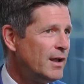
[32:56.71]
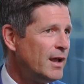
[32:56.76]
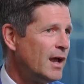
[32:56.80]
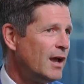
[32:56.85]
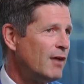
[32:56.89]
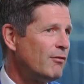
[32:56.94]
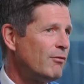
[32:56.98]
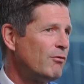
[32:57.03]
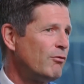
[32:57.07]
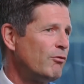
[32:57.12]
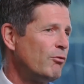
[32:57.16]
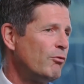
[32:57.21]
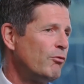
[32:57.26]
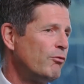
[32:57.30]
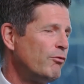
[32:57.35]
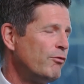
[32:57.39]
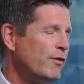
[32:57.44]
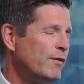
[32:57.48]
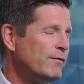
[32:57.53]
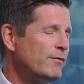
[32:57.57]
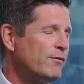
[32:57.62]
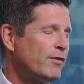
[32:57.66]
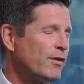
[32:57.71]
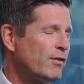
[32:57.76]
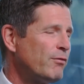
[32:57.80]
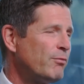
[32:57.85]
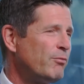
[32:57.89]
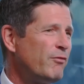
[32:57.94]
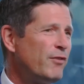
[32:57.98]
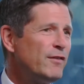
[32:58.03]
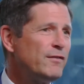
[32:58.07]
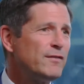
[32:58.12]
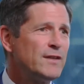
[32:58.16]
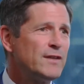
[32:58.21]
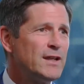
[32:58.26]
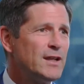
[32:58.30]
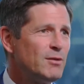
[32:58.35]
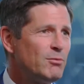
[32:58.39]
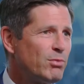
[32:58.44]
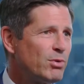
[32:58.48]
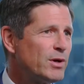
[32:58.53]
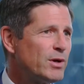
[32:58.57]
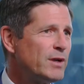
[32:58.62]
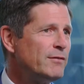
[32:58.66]
And for the
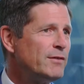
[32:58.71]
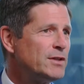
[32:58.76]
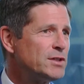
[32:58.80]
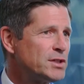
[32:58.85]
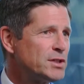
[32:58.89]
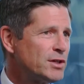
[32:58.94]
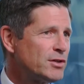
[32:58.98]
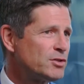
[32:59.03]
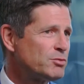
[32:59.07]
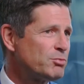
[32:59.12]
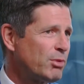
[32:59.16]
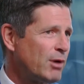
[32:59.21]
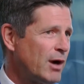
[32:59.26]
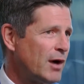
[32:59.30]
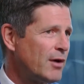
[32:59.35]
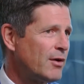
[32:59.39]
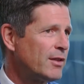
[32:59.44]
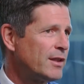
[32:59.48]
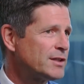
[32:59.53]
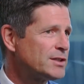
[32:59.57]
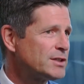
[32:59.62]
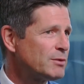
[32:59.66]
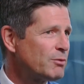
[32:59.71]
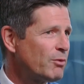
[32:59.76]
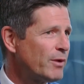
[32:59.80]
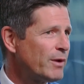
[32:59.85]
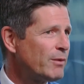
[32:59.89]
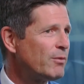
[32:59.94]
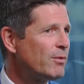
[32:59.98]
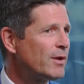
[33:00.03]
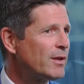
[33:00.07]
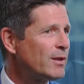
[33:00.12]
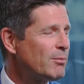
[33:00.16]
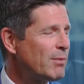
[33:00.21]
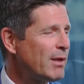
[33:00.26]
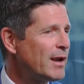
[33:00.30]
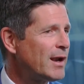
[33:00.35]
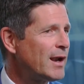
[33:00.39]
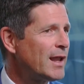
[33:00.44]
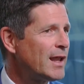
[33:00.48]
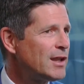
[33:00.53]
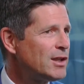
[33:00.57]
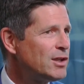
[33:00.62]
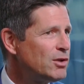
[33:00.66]
15 previous years prior to this, we've really been
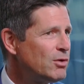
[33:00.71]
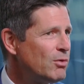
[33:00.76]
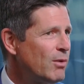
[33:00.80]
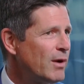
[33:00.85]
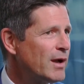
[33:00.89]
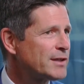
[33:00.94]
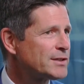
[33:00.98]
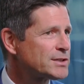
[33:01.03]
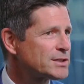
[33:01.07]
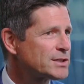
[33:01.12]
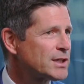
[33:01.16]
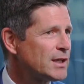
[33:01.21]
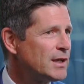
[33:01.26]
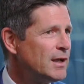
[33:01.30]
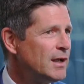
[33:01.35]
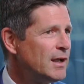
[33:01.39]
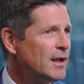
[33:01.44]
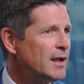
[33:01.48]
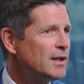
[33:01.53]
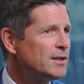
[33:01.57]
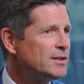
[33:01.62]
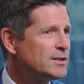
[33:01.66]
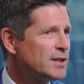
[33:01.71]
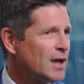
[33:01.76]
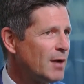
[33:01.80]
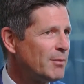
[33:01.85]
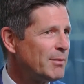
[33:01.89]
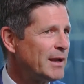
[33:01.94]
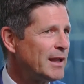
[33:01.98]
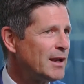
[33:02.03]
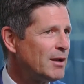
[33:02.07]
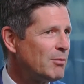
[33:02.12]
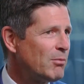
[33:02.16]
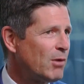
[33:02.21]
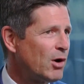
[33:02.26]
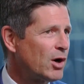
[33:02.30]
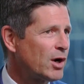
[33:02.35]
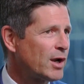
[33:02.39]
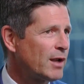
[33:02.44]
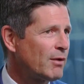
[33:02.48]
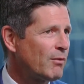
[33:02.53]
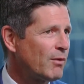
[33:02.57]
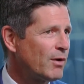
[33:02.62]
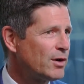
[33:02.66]
in a U.S.-dominated
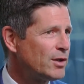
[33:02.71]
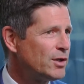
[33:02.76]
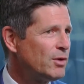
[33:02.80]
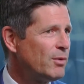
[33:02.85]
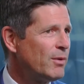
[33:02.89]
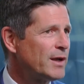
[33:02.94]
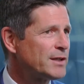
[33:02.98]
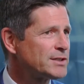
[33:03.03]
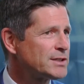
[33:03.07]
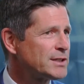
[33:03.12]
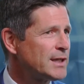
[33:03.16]
market where U.S.